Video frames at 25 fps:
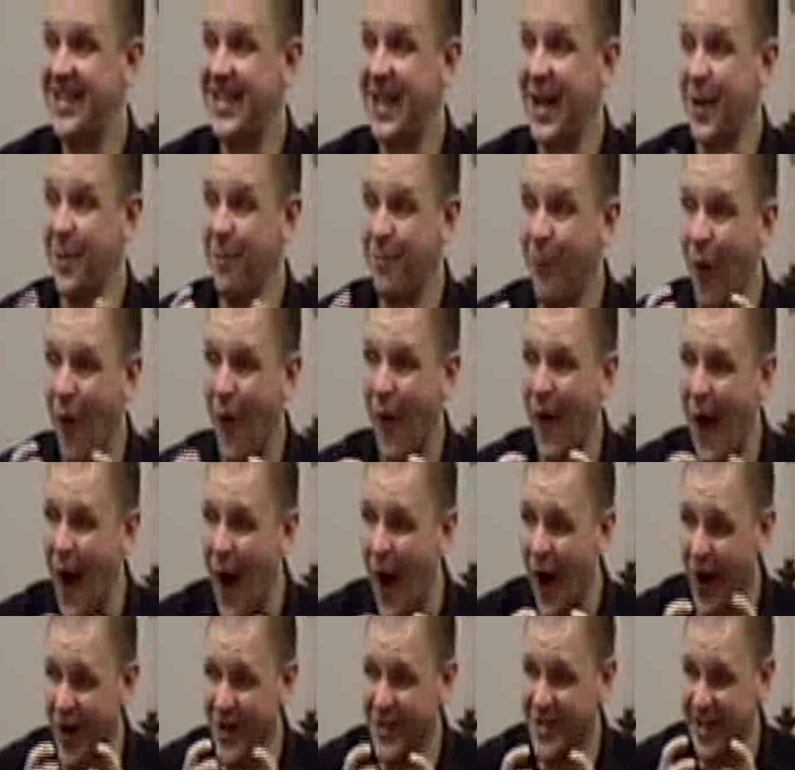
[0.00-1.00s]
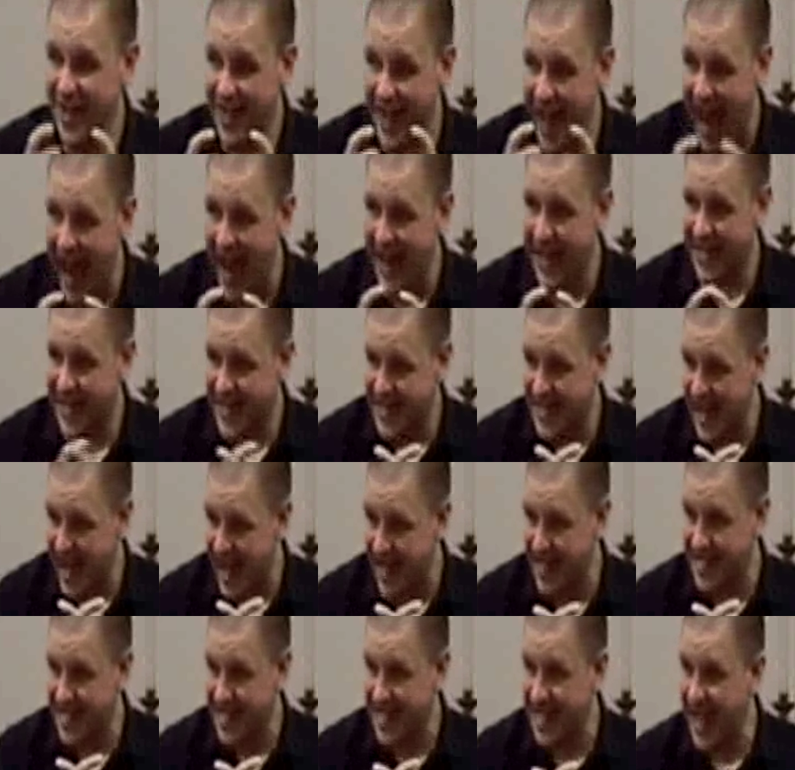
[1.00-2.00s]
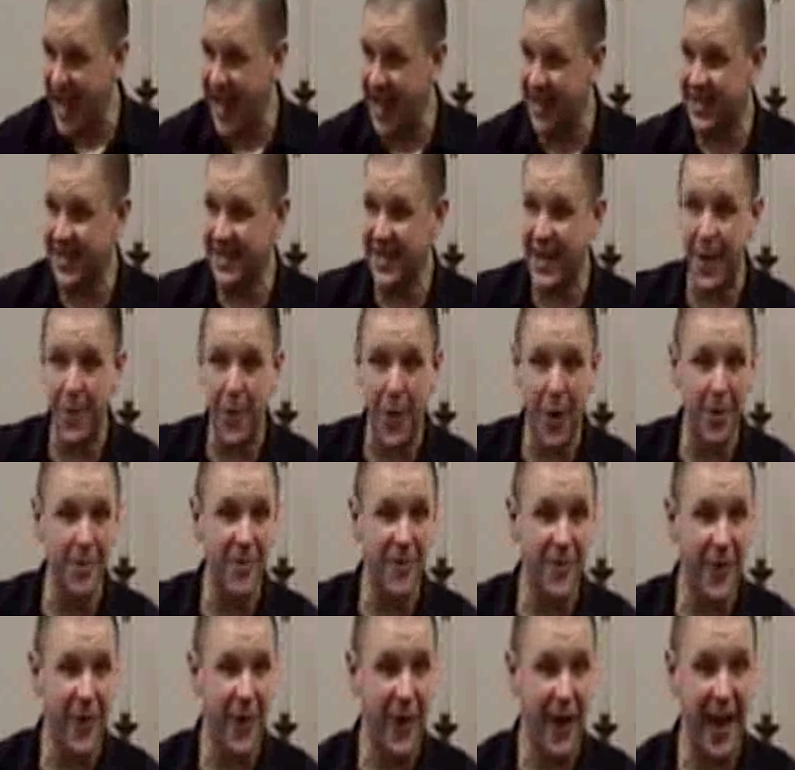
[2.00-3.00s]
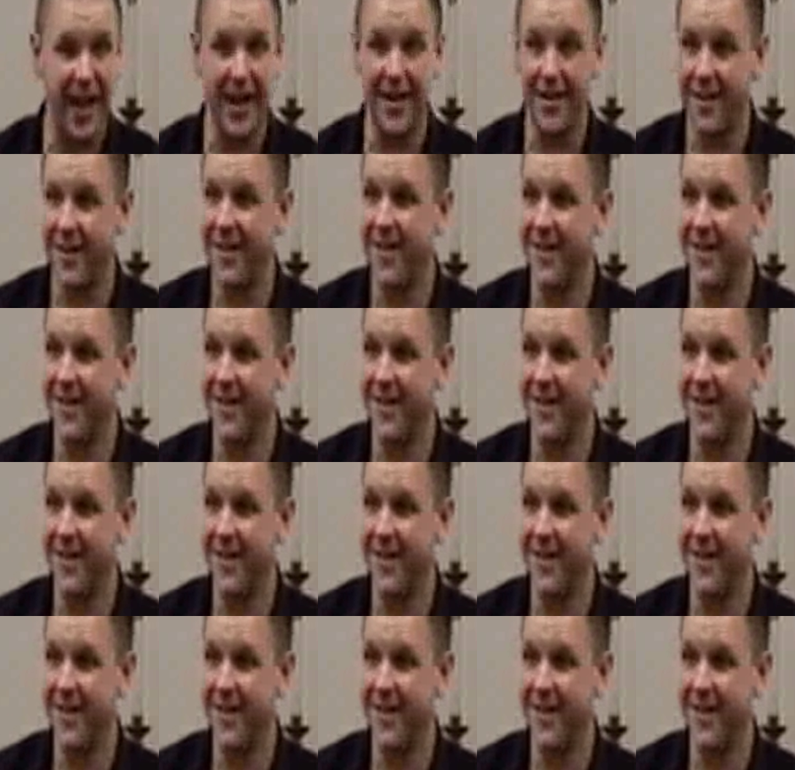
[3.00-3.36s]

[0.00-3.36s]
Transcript: There are more R's in that, that state than they were beforehand.